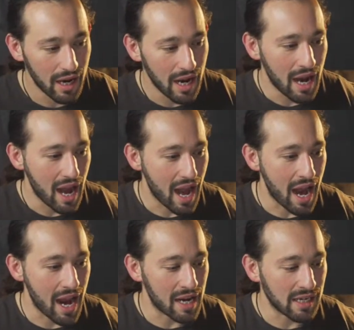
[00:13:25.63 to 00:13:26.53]

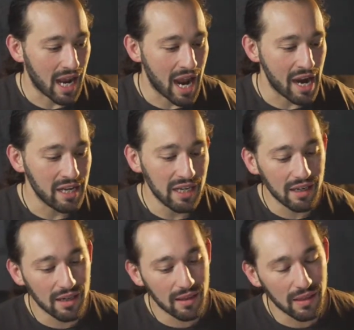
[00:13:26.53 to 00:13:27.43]
And I needed
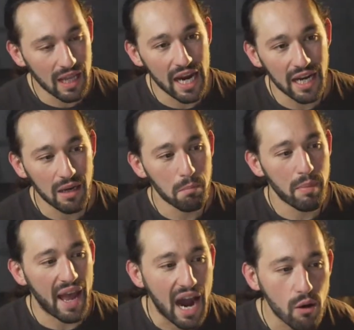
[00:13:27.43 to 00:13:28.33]
a light
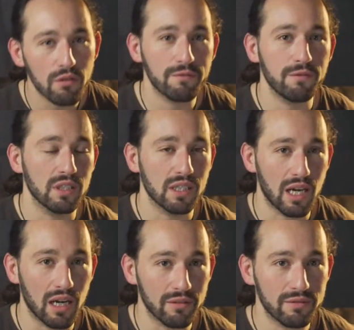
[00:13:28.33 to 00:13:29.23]
powerful
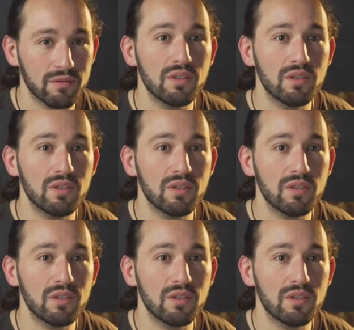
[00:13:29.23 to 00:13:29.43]
enough